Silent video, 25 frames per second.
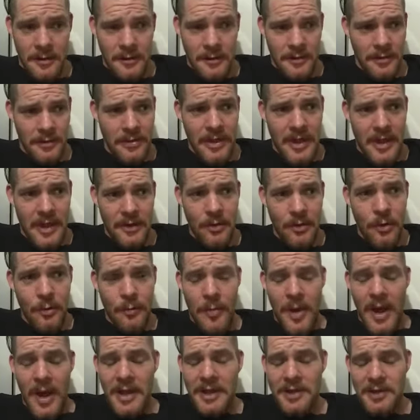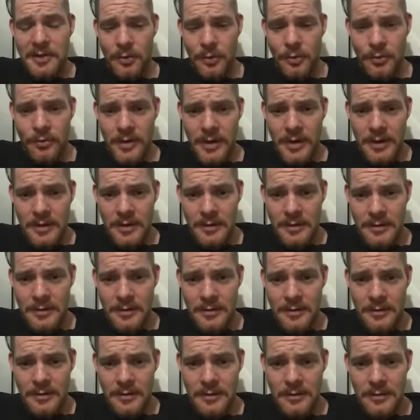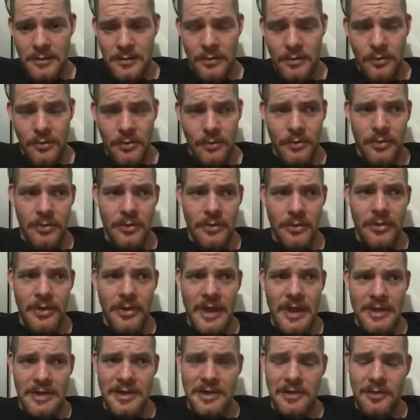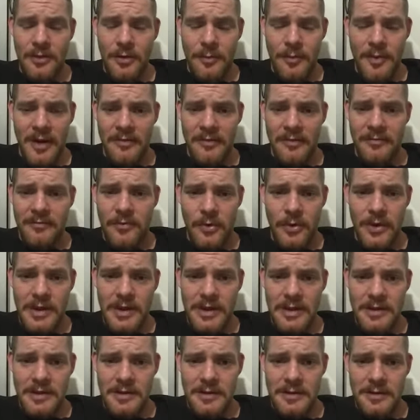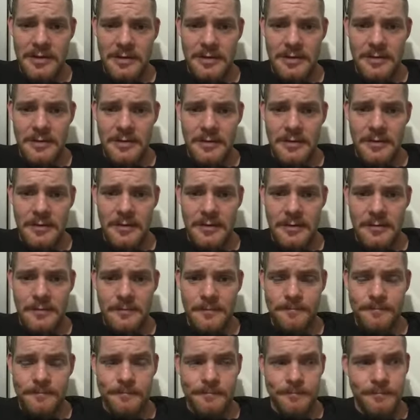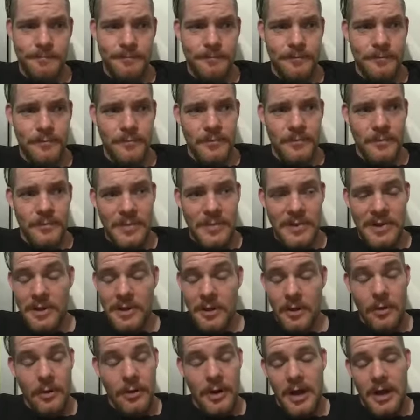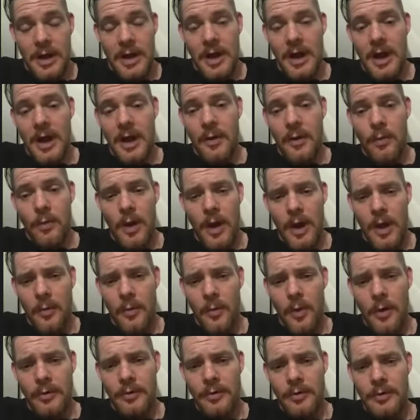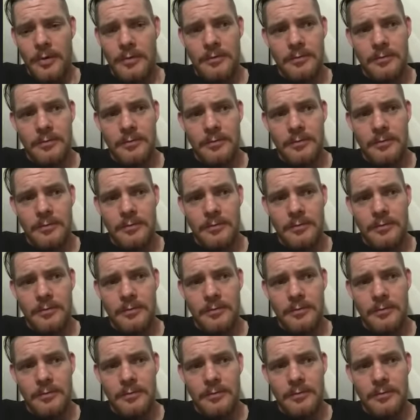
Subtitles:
they're not my story or that's not my voice. Mm-hmm. So I won't